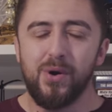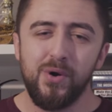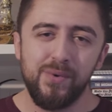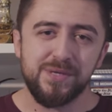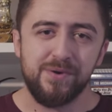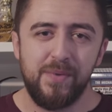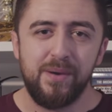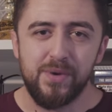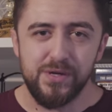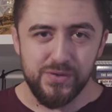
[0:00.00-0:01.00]
always
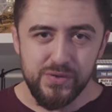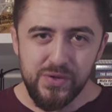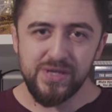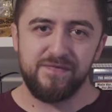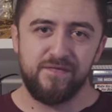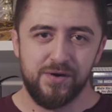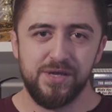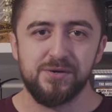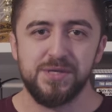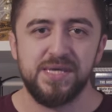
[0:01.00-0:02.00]
remember do it for
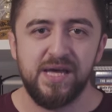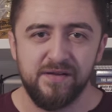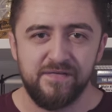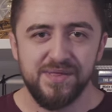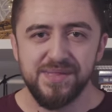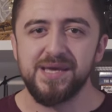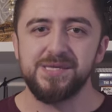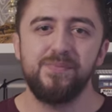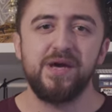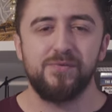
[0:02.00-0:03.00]
yourself it
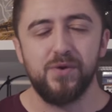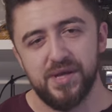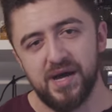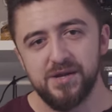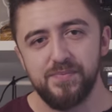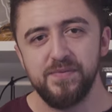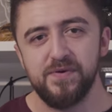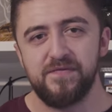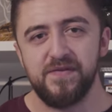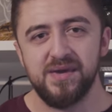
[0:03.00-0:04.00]
doesn't matter what other
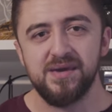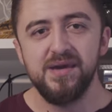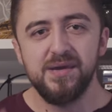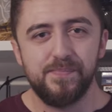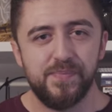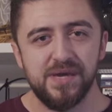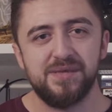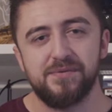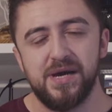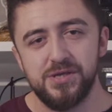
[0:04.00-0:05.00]
people think pick
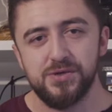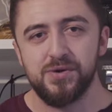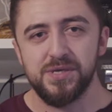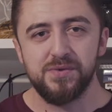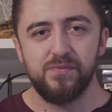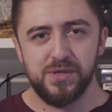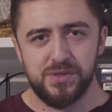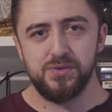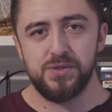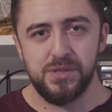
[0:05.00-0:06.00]
the right choice what
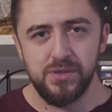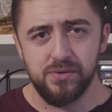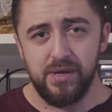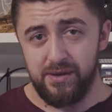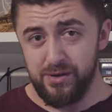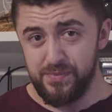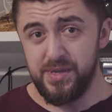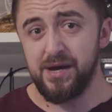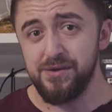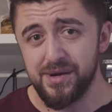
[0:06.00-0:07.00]
suits you and i hope
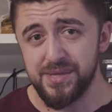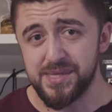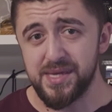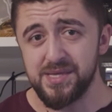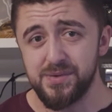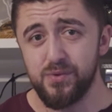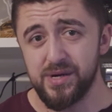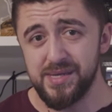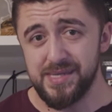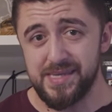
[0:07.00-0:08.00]
now you understand
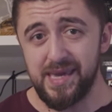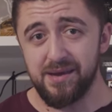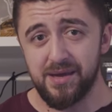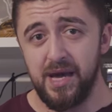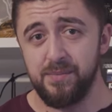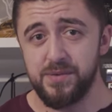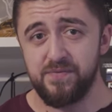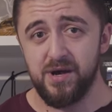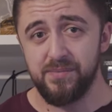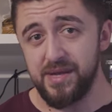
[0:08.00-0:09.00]
where the saying comes
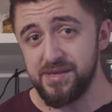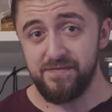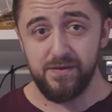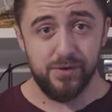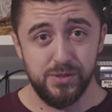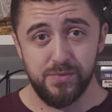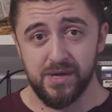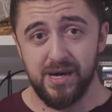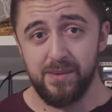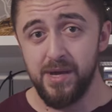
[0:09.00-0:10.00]
from that if you to
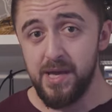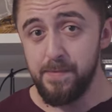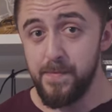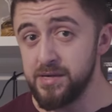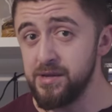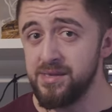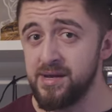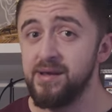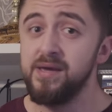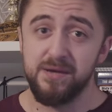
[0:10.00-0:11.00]
become a
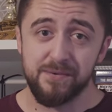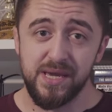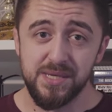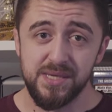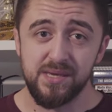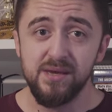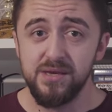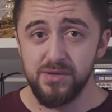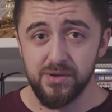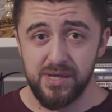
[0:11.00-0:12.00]
millionaire in racing
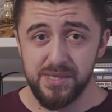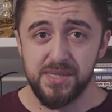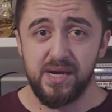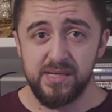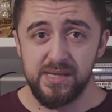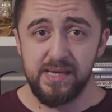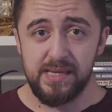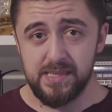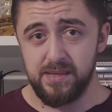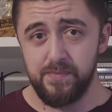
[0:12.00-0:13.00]
you can start
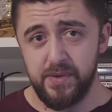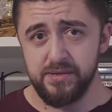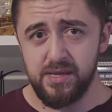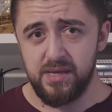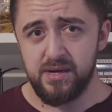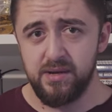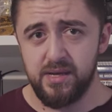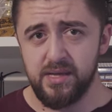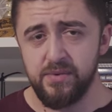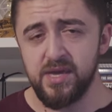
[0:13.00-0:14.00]
as a billionaire
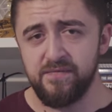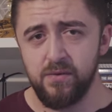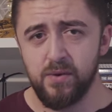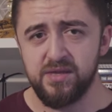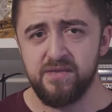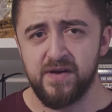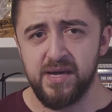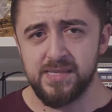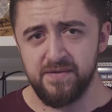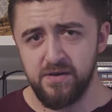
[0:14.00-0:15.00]
and let me give you one
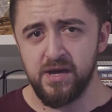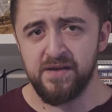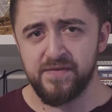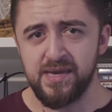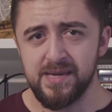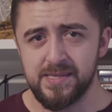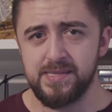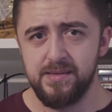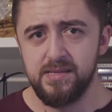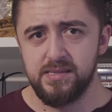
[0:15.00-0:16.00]
advice if you have
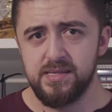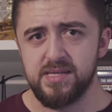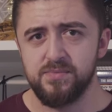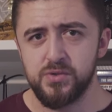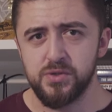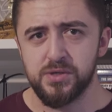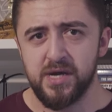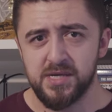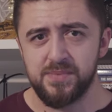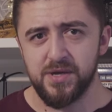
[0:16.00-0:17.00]
kids let them do
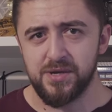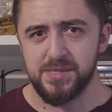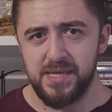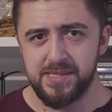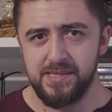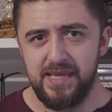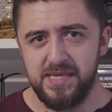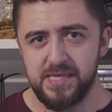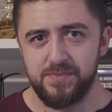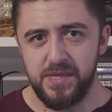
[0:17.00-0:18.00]
drugs because that's
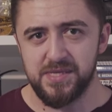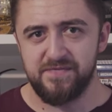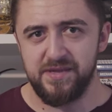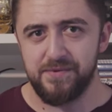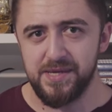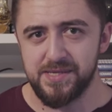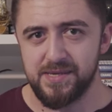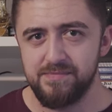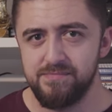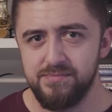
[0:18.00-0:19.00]
less expensive than
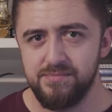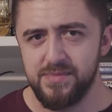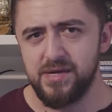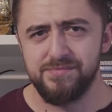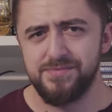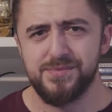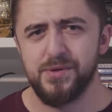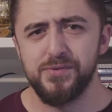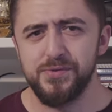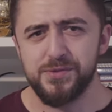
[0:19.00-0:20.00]
racing no
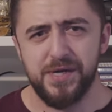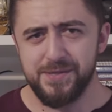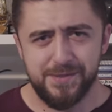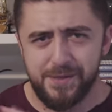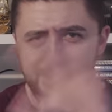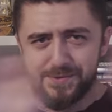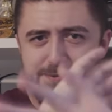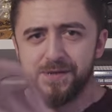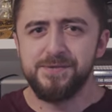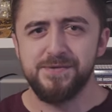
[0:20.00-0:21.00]
don't do drugs don't
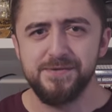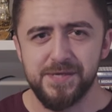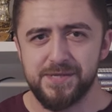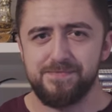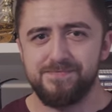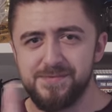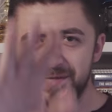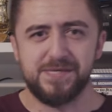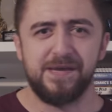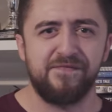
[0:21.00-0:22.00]
don't do just
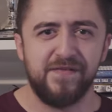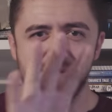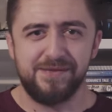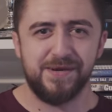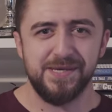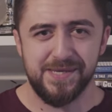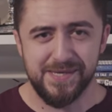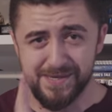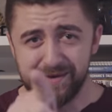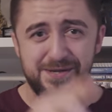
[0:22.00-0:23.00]
just have fun at racing.
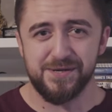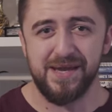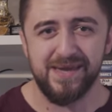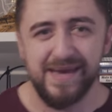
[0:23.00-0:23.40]
See you at the track,